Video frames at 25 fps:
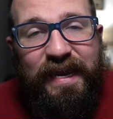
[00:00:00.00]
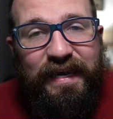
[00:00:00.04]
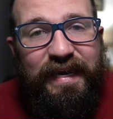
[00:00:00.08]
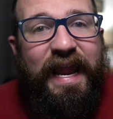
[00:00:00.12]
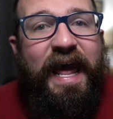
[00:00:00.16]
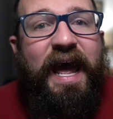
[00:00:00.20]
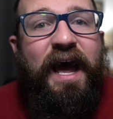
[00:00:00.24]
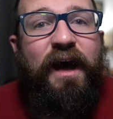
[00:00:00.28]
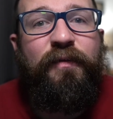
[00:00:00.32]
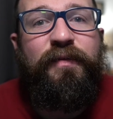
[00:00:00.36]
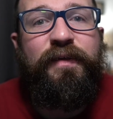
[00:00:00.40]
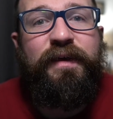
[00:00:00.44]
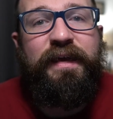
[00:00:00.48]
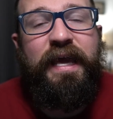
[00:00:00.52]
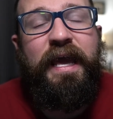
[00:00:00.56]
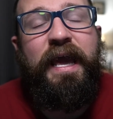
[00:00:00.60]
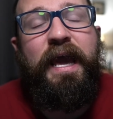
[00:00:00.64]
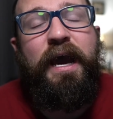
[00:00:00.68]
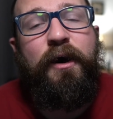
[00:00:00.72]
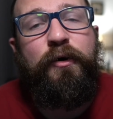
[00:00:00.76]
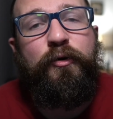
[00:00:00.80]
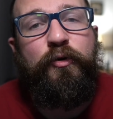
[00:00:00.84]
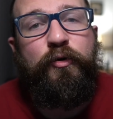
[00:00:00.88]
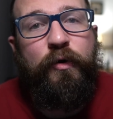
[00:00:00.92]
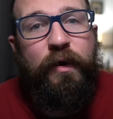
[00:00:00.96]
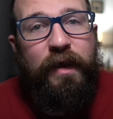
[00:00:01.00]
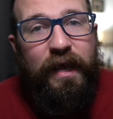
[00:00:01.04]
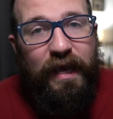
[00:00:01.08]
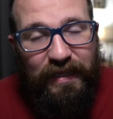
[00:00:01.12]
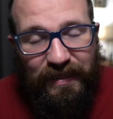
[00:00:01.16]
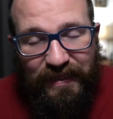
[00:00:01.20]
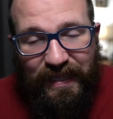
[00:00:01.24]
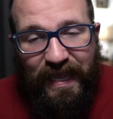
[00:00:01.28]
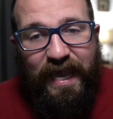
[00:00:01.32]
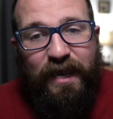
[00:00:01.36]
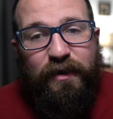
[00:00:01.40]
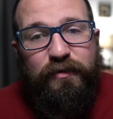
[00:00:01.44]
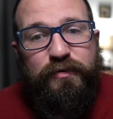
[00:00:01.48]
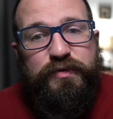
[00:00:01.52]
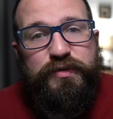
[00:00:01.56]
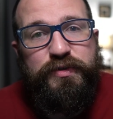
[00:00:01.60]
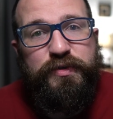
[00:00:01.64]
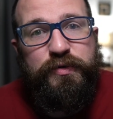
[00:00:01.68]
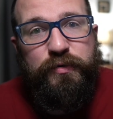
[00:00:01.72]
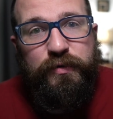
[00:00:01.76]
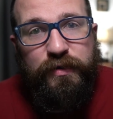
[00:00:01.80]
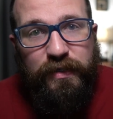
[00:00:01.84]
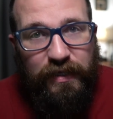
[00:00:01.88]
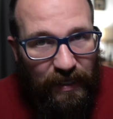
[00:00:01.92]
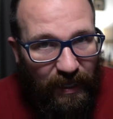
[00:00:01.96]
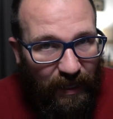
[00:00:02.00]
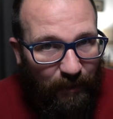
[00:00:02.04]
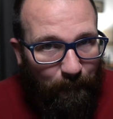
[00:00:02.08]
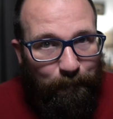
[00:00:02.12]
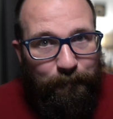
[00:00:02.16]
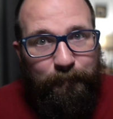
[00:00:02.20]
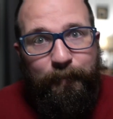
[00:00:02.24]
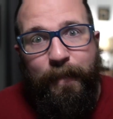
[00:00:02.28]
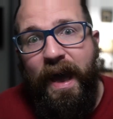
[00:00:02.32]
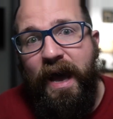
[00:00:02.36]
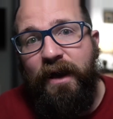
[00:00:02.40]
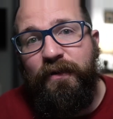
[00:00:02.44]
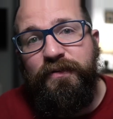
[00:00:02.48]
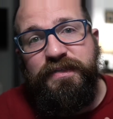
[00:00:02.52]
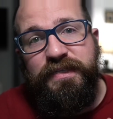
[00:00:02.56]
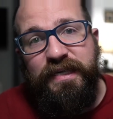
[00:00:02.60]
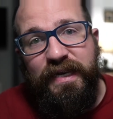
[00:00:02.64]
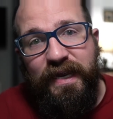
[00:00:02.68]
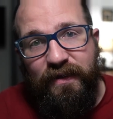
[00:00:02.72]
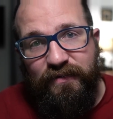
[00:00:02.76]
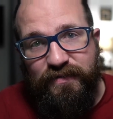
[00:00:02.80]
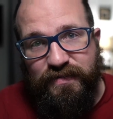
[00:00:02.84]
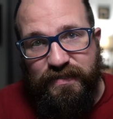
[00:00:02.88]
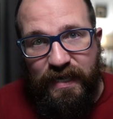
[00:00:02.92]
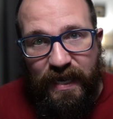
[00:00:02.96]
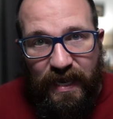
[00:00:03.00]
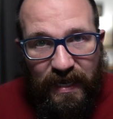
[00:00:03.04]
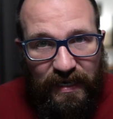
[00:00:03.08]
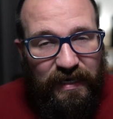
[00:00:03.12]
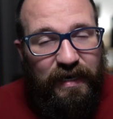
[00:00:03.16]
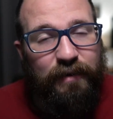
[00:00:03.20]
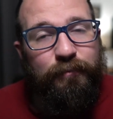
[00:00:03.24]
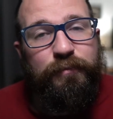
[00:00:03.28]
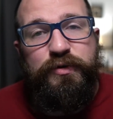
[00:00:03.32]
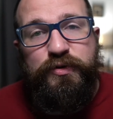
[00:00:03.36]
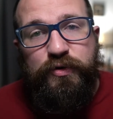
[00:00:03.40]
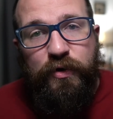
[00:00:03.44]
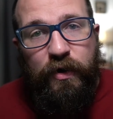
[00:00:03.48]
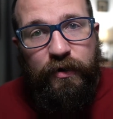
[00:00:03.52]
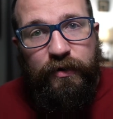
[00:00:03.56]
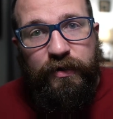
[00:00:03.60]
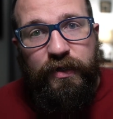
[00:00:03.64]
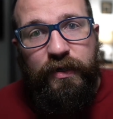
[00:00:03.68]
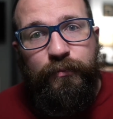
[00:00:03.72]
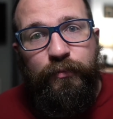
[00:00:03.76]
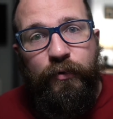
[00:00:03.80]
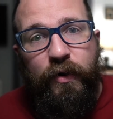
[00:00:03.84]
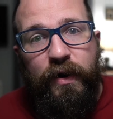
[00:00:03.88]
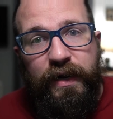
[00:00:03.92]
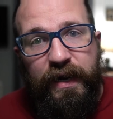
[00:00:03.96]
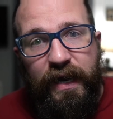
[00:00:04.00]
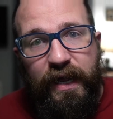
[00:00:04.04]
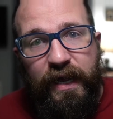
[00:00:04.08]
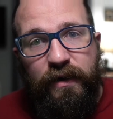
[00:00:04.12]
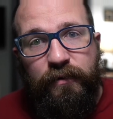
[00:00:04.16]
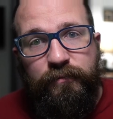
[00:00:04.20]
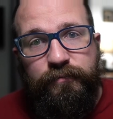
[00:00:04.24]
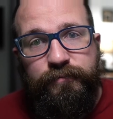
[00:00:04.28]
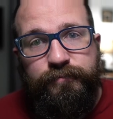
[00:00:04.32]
Now the counter allows you to bounce it outside, and I'm gonna draw it up right now.